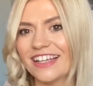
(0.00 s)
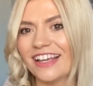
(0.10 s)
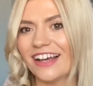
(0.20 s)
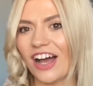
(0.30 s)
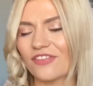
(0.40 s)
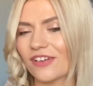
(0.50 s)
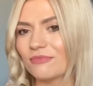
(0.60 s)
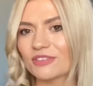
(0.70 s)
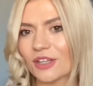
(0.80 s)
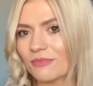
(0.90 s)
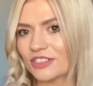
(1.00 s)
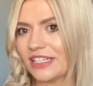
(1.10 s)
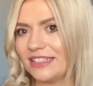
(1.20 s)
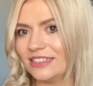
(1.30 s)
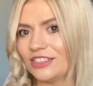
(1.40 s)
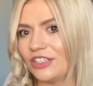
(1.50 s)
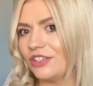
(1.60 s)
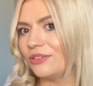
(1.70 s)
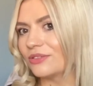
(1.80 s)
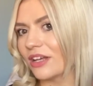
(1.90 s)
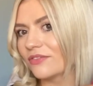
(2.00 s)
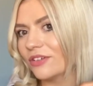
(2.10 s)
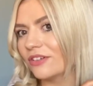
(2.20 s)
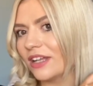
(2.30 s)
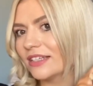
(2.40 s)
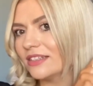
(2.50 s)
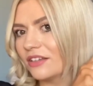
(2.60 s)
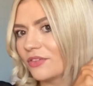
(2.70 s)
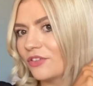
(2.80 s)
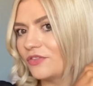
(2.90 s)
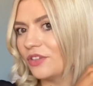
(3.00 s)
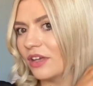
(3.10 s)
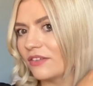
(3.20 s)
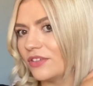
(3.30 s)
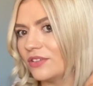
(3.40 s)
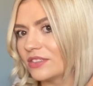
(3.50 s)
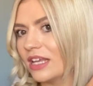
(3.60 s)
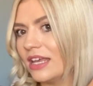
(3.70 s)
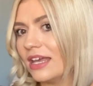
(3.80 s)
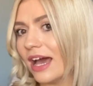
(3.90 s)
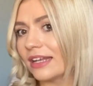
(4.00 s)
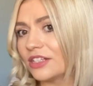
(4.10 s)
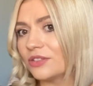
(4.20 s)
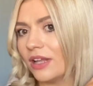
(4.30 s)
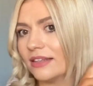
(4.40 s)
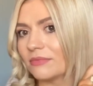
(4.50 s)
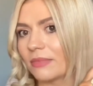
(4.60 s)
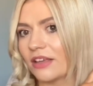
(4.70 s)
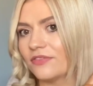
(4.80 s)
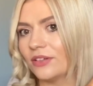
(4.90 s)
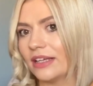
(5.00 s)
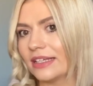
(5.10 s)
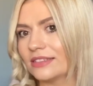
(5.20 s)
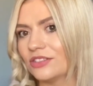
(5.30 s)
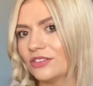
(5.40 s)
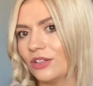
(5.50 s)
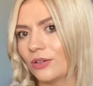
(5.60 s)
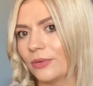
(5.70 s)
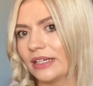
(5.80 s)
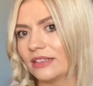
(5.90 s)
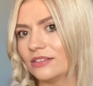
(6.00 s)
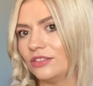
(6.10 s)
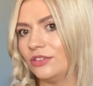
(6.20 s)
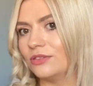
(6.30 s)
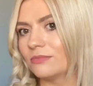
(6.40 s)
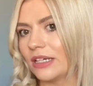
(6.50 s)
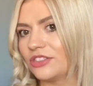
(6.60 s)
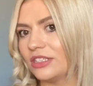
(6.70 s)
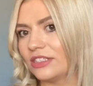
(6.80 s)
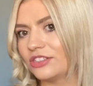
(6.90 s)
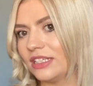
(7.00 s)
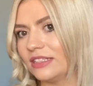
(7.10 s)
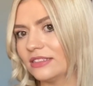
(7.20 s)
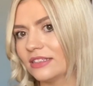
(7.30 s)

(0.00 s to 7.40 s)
I find them so much easier to use. I've got, like I said, I've got a few that I've used and I do like them, but I feel like it's just a lot quicker to use my GHDs.